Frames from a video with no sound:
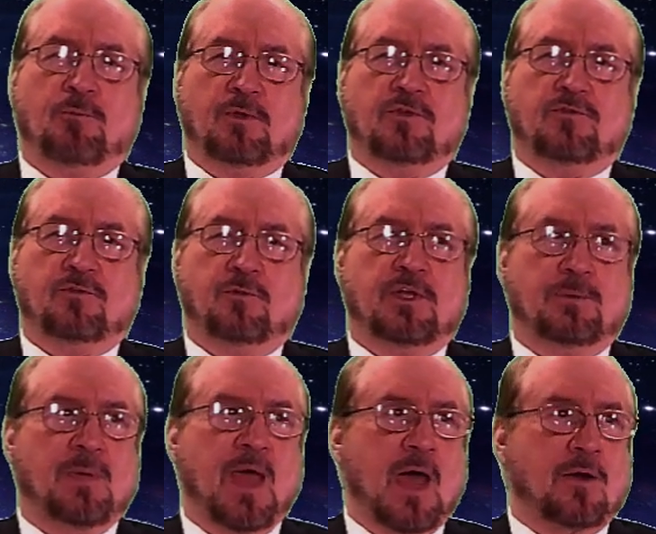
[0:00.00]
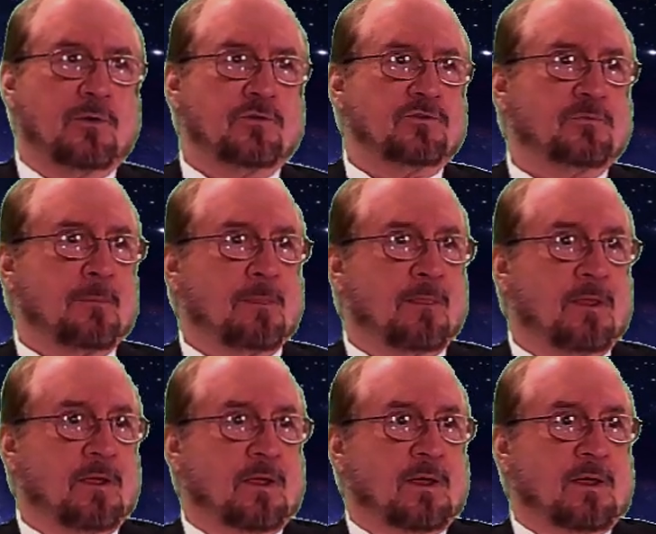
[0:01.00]
these unique patterns.
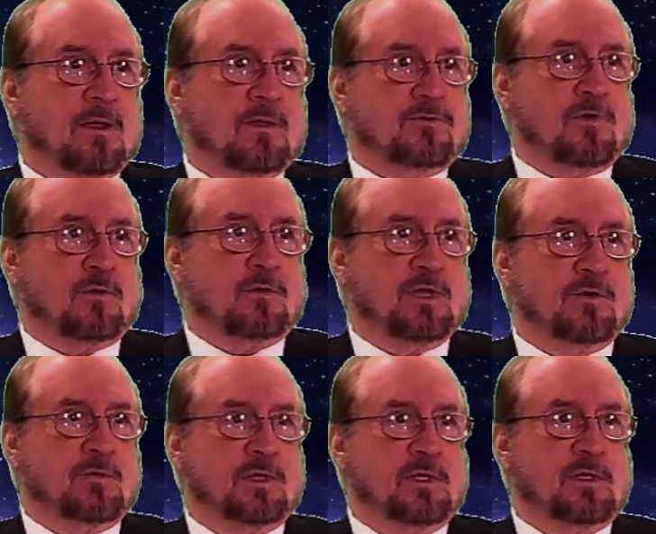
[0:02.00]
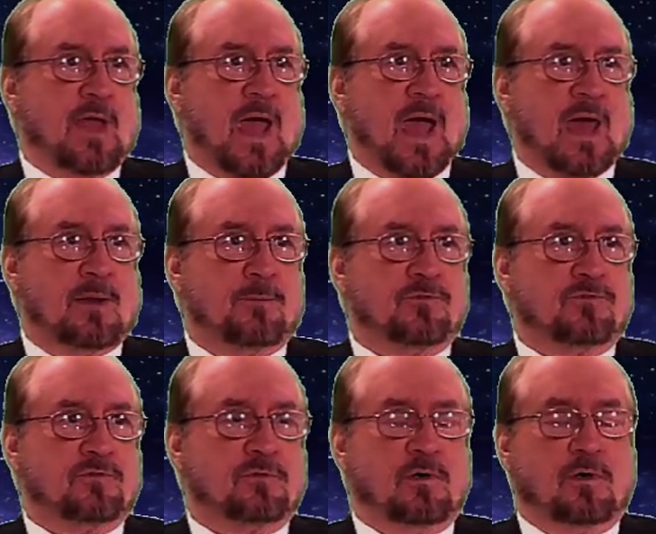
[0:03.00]
So literally,
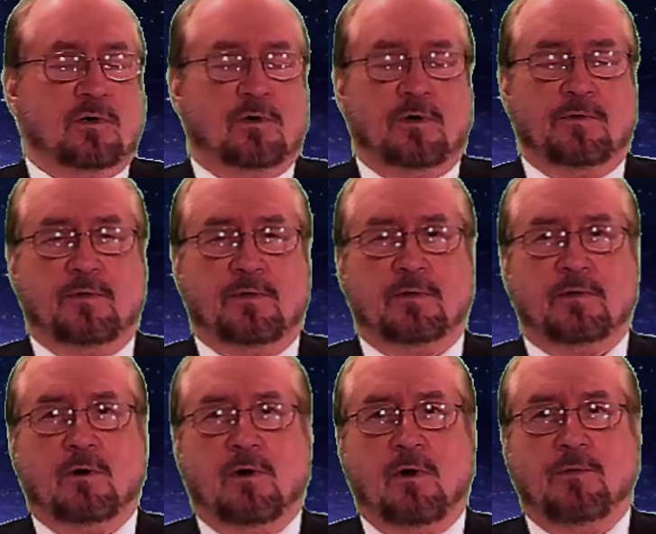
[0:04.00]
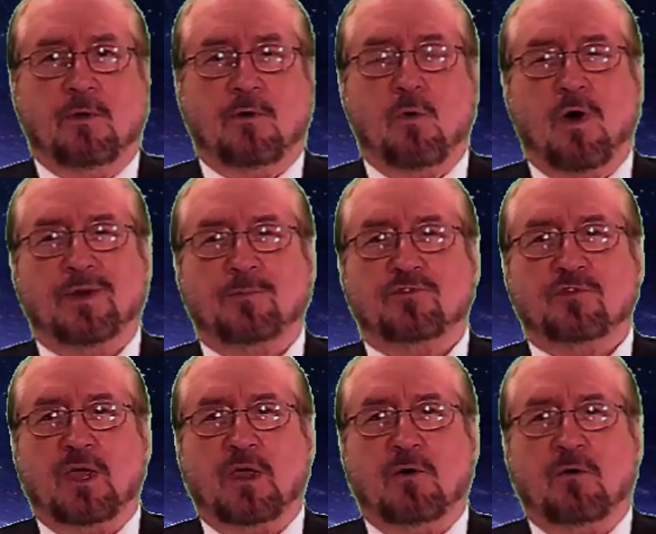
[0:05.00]
atoms uh, on the on the quantum
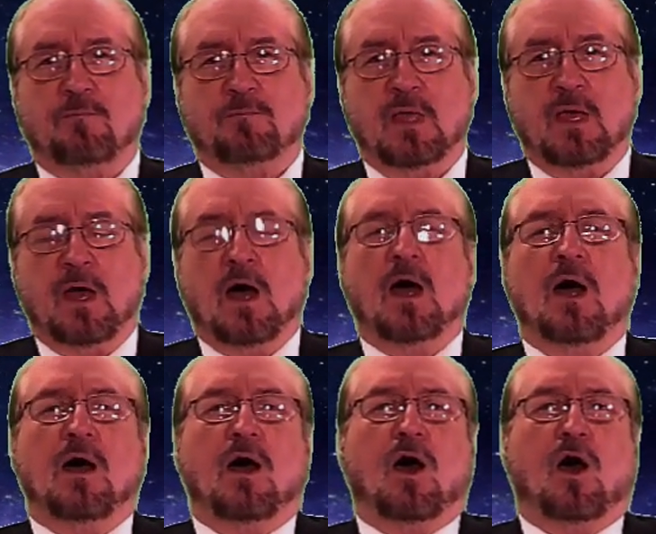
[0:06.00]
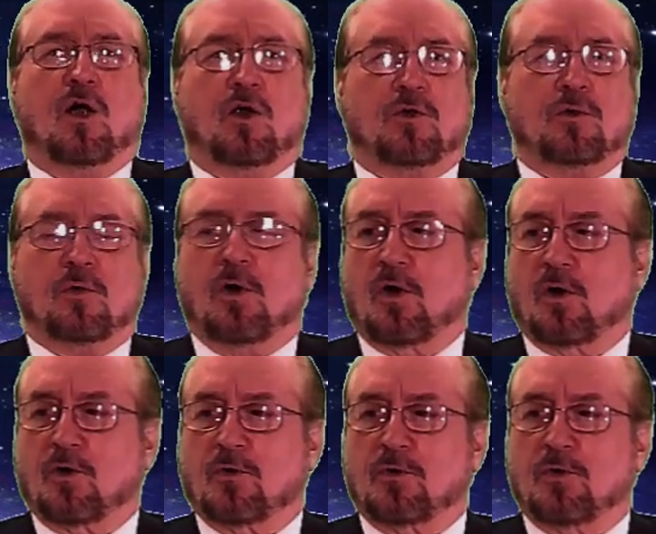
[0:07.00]
scale are
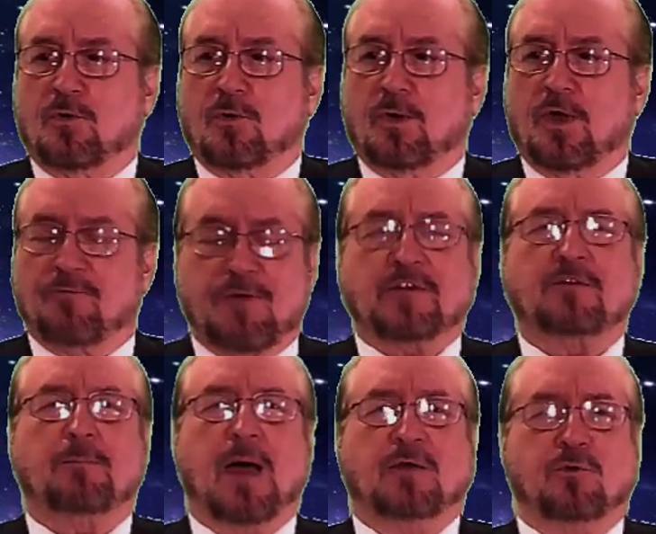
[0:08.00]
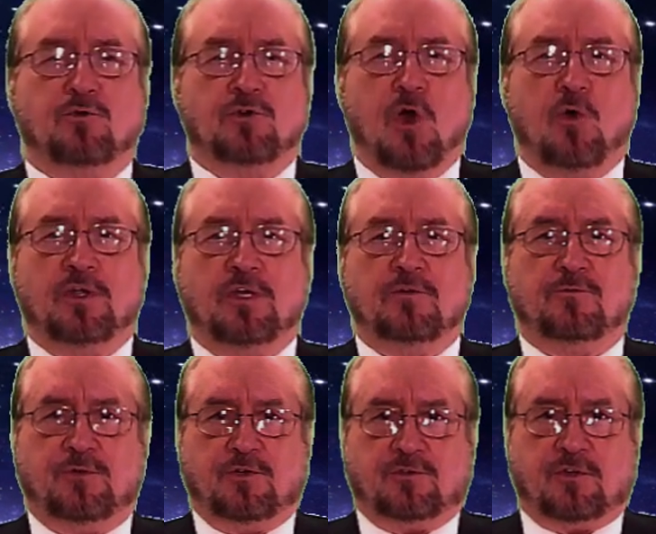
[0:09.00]
are affected by Newtonian
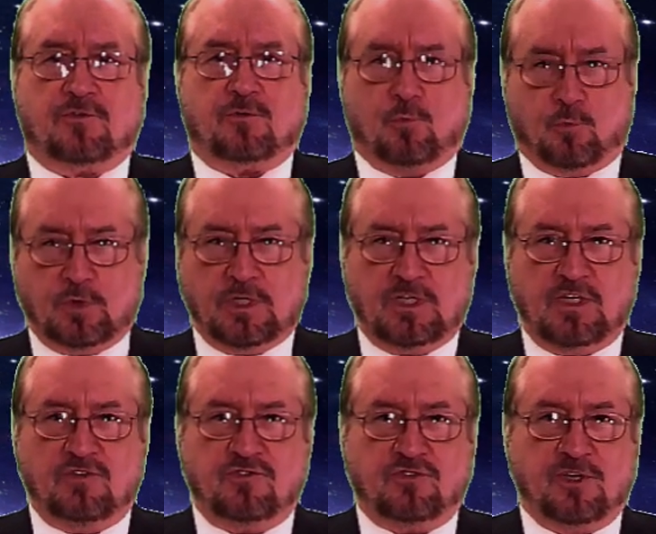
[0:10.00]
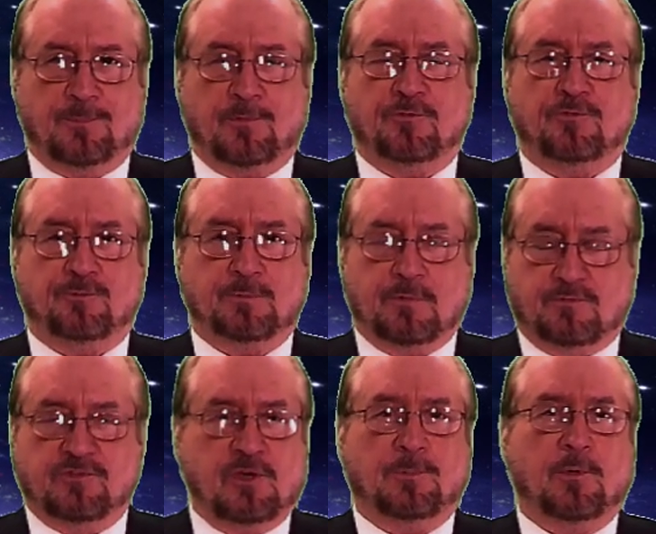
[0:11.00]
physics. Really simple,
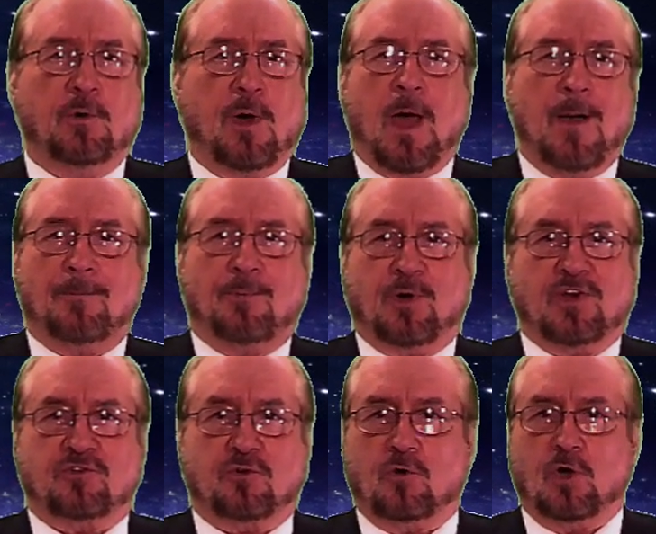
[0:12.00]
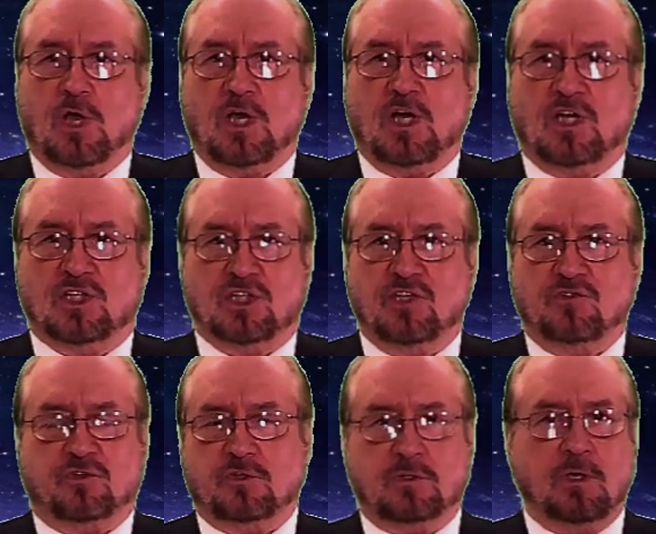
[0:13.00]
simple pressure,
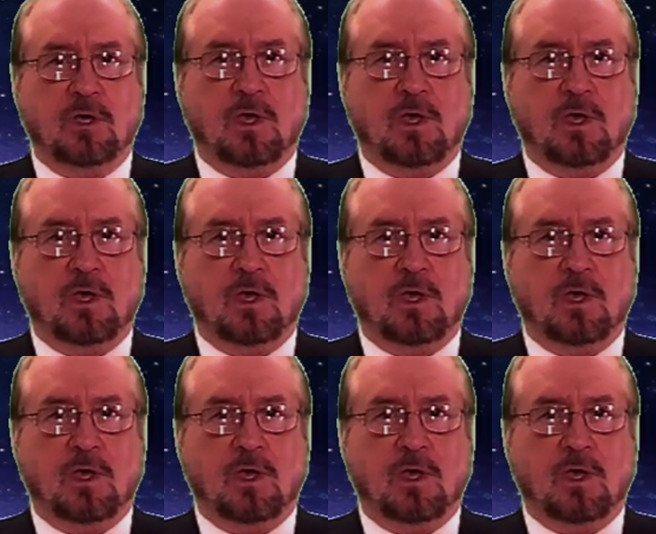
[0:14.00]
collision,